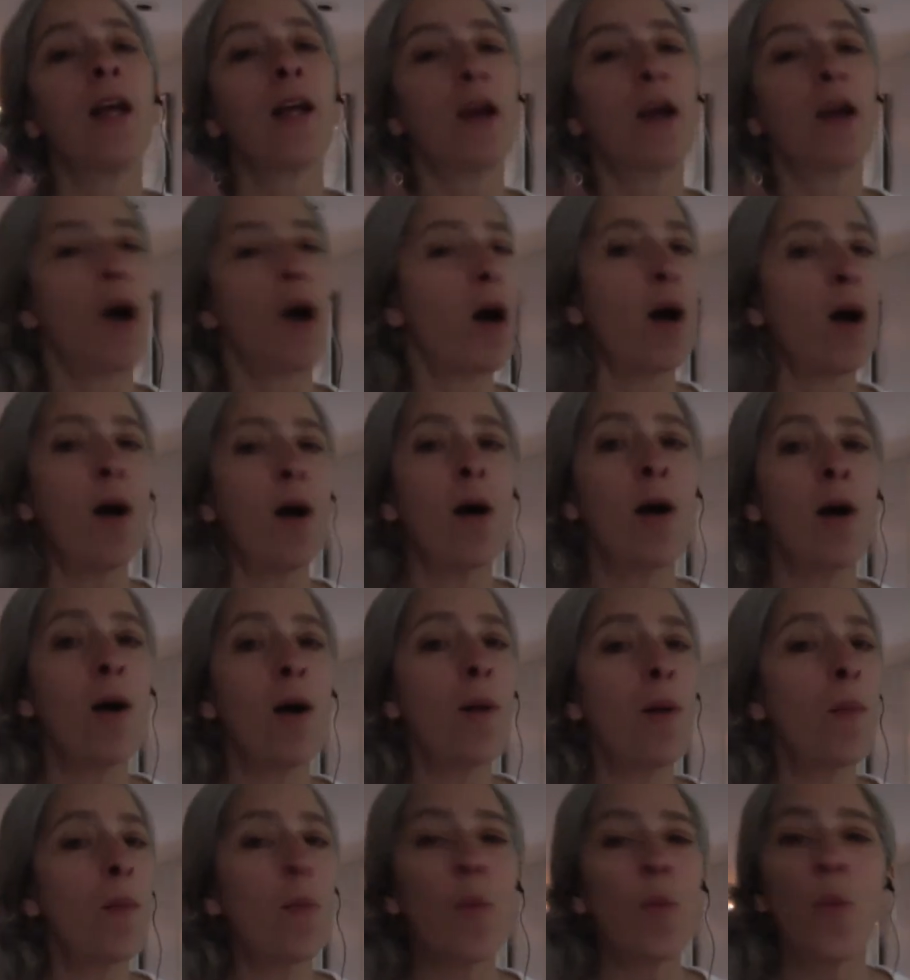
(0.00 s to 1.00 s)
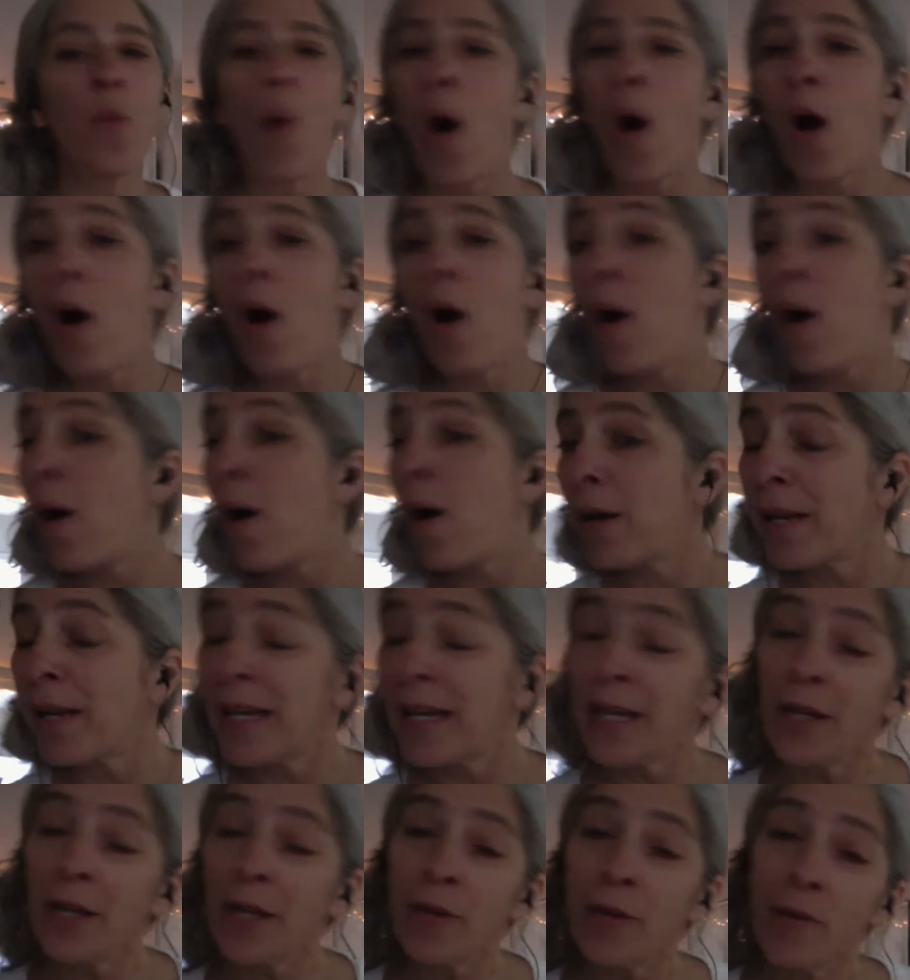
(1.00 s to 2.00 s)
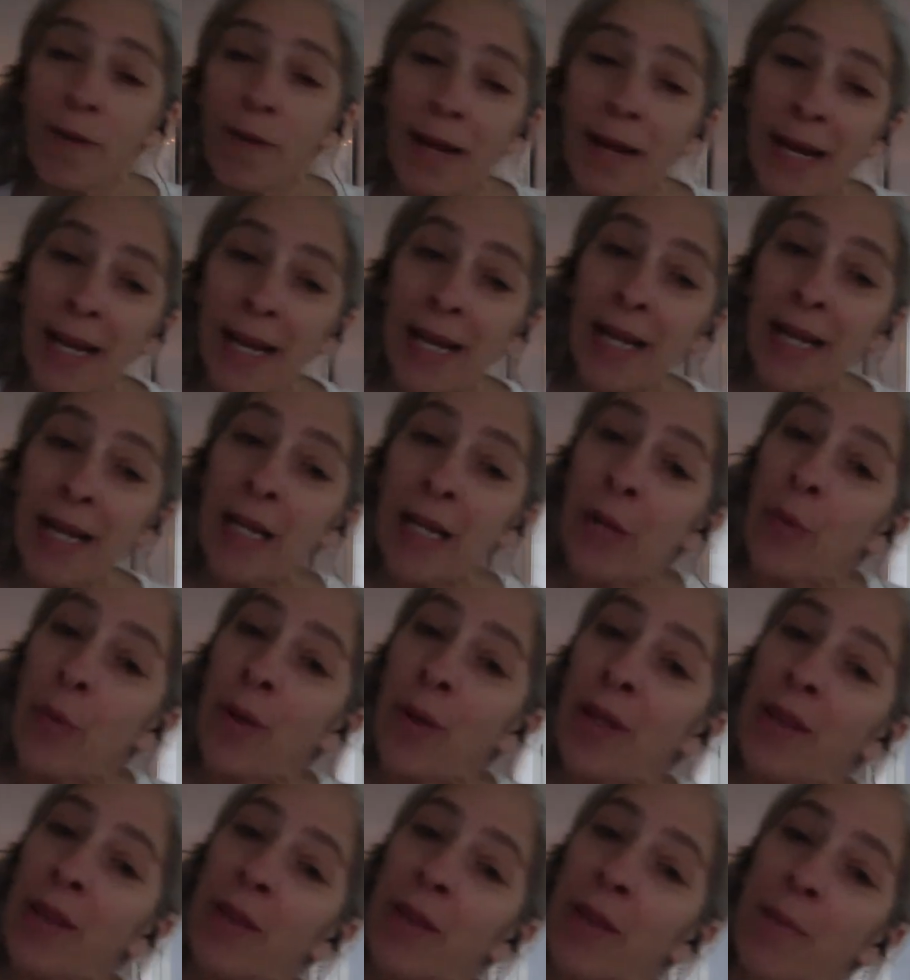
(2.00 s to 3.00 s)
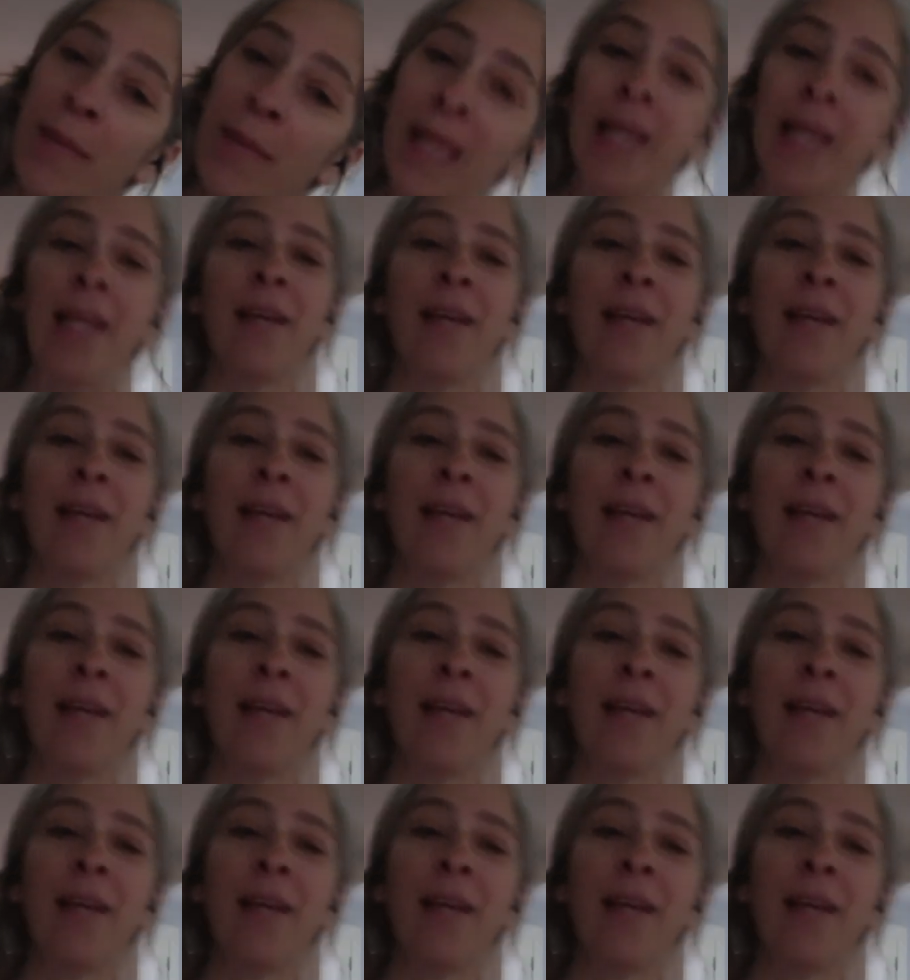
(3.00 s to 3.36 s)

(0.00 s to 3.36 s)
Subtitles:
Come walk in rain with me.